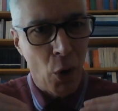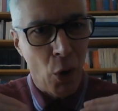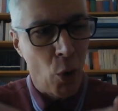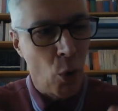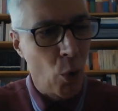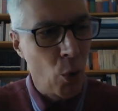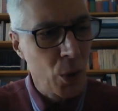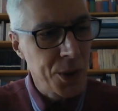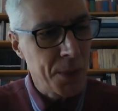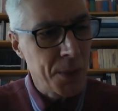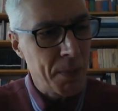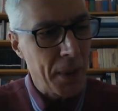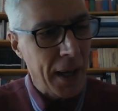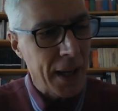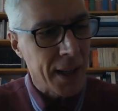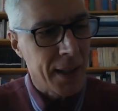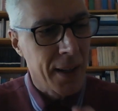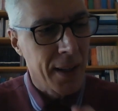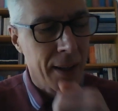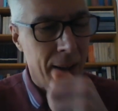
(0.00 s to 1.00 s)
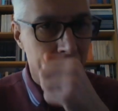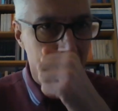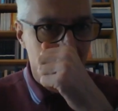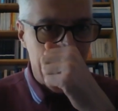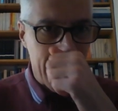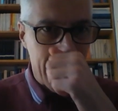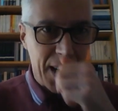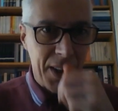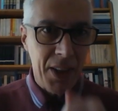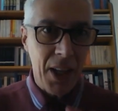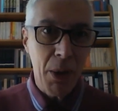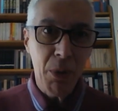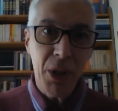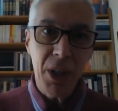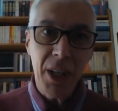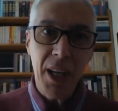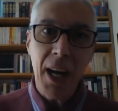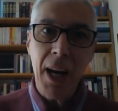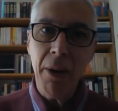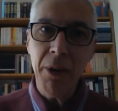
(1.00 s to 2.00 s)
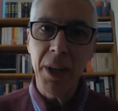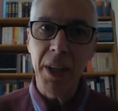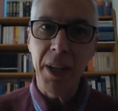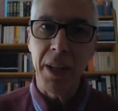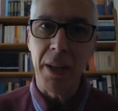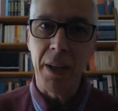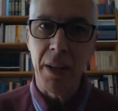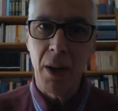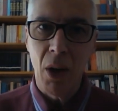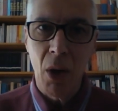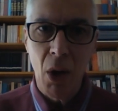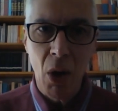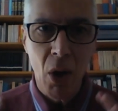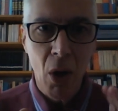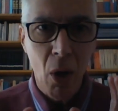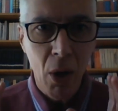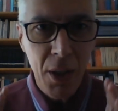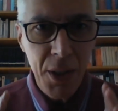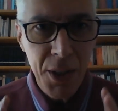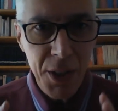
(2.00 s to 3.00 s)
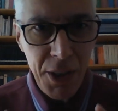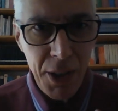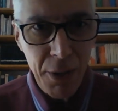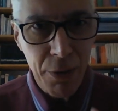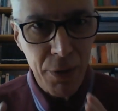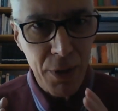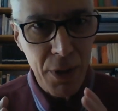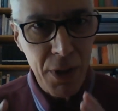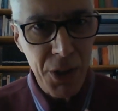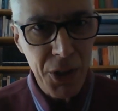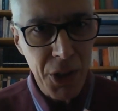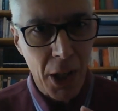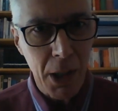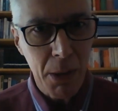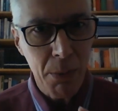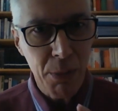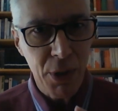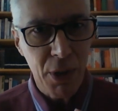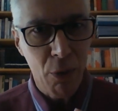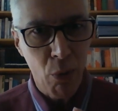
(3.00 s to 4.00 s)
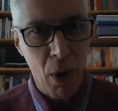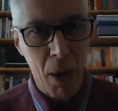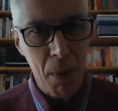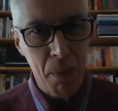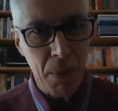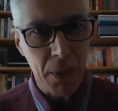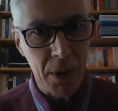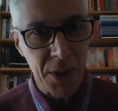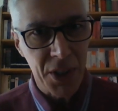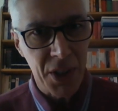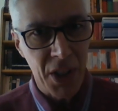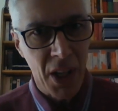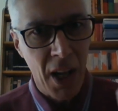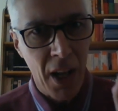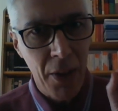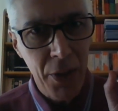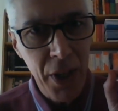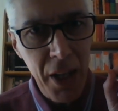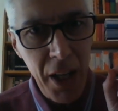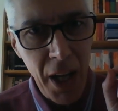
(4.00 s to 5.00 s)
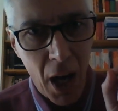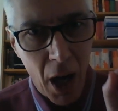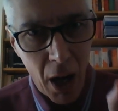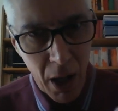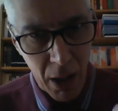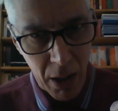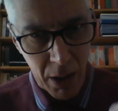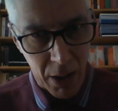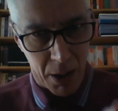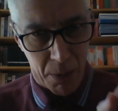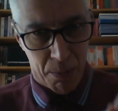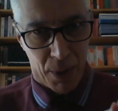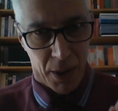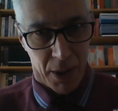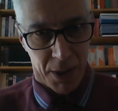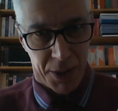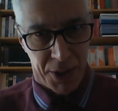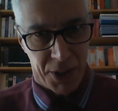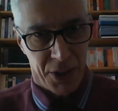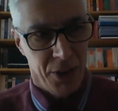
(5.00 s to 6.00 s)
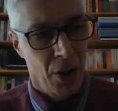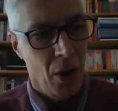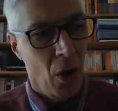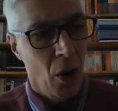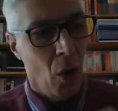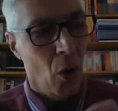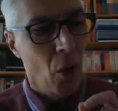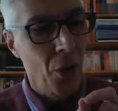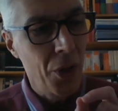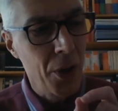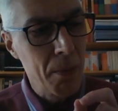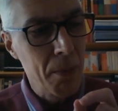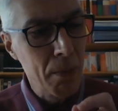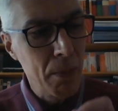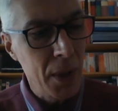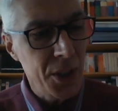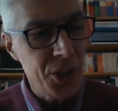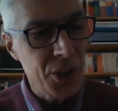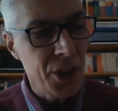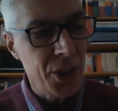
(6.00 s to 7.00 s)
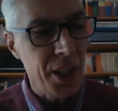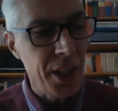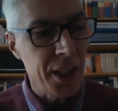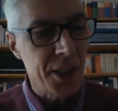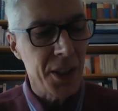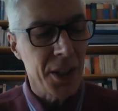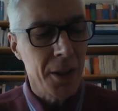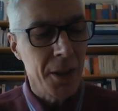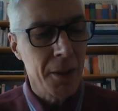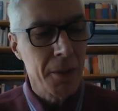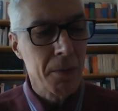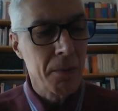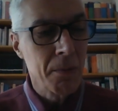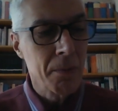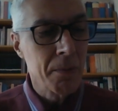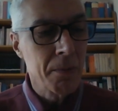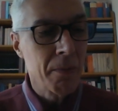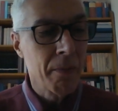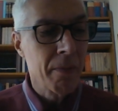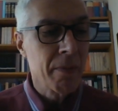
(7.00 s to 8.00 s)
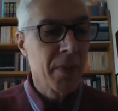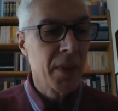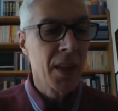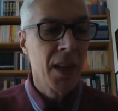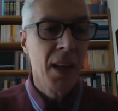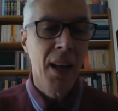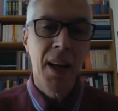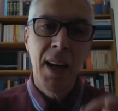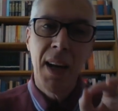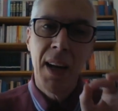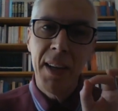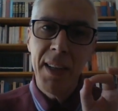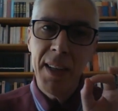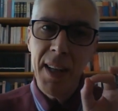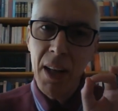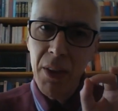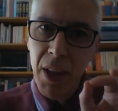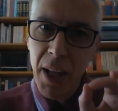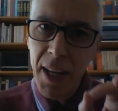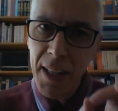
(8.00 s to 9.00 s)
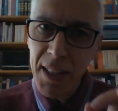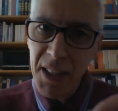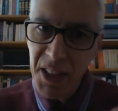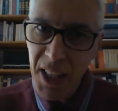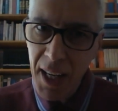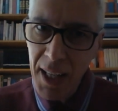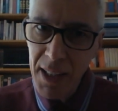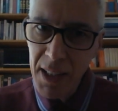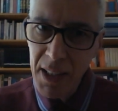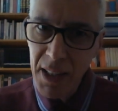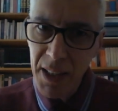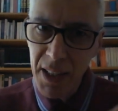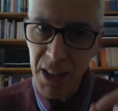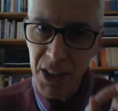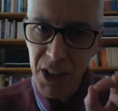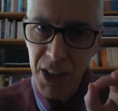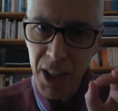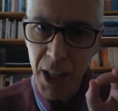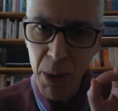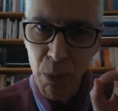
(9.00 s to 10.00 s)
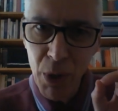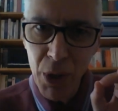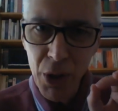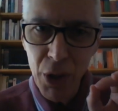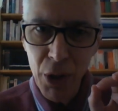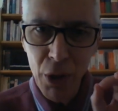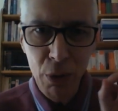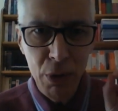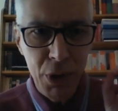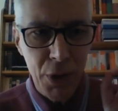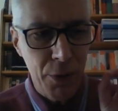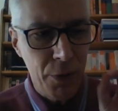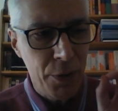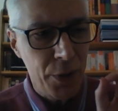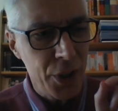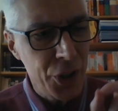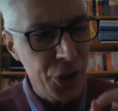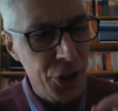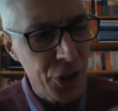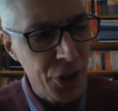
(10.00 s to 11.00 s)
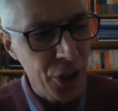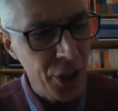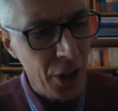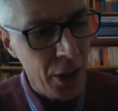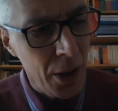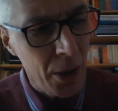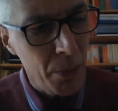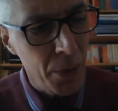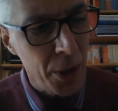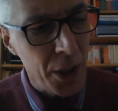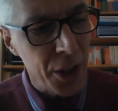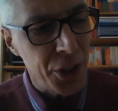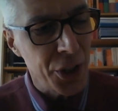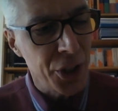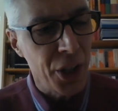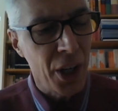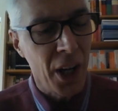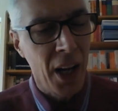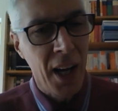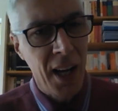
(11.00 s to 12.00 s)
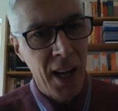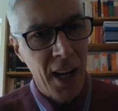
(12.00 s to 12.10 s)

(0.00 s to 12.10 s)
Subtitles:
horseback, and they were carrying different types of weapons. The arquebus, or the musket. Now their tactics, they were used for skirmish,